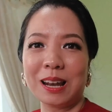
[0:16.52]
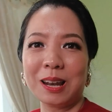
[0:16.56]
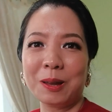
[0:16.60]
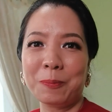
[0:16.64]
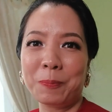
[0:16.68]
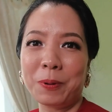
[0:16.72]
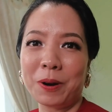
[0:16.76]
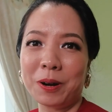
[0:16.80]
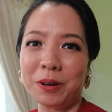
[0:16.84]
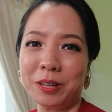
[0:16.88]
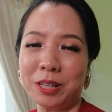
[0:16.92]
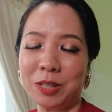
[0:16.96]

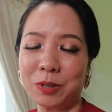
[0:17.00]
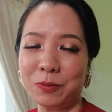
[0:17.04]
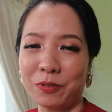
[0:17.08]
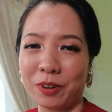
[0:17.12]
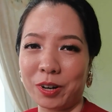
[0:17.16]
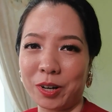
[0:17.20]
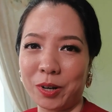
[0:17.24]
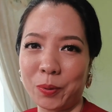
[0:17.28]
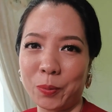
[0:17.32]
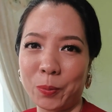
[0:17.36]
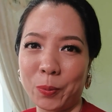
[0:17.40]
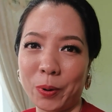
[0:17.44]
Colourpop is
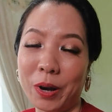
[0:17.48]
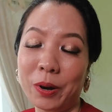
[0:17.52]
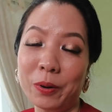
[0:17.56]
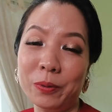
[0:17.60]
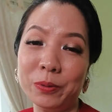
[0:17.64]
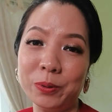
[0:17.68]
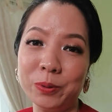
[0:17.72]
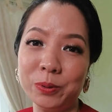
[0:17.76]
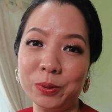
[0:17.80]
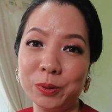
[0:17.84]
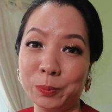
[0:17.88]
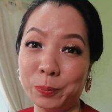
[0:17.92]
very
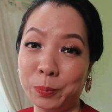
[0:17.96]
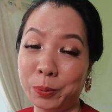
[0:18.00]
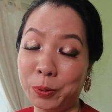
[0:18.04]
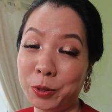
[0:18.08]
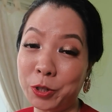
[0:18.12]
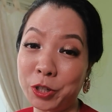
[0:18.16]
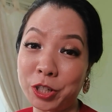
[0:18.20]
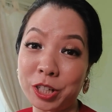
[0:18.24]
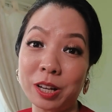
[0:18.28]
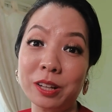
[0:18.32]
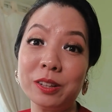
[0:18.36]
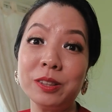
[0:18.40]
well known to
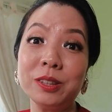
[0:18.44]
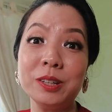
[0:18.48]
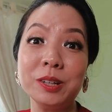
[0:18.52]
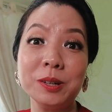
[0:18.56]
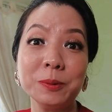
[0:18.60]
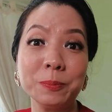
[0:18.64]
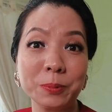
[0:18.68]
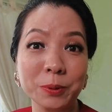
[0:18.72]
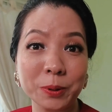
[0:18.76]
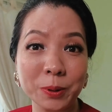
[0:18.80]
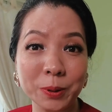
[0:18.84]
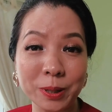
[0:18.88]
push out
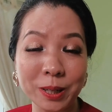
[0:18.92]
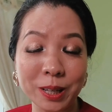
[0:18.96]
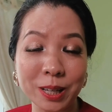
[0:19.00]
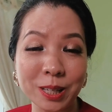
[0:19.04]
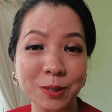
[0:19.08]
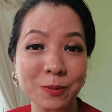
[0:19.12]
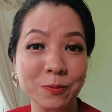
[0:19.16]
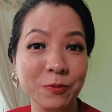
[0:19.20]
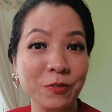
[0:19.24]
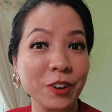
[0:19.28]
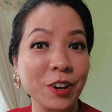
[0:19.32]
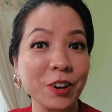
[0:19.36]
new
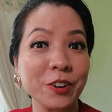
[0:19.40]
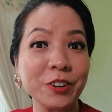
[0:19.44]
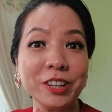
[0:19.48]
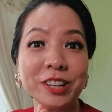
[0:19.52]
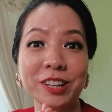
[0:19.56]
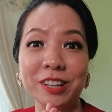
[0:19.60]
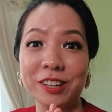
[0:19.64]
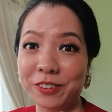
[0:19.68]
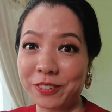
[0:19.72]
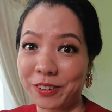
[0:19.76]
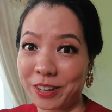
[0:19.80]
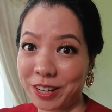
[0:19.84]
products
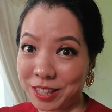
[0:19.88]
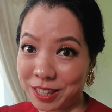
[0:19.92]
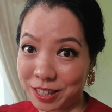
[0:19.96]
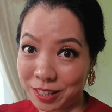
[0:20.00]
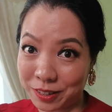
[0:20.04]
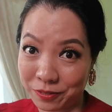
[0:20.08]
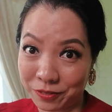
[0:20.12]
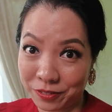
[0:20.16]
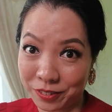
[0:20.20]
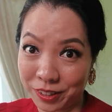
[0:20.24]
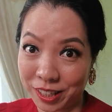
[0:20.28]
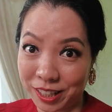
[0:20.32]
very
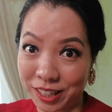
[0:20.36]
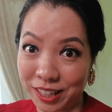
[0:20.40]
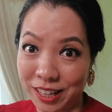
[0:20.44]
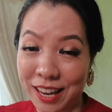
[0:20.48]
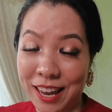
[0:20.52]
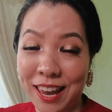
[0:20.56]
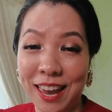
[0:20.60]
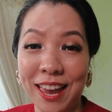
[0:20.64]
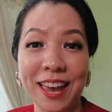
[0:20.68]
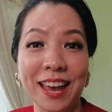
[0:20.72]
aggressively,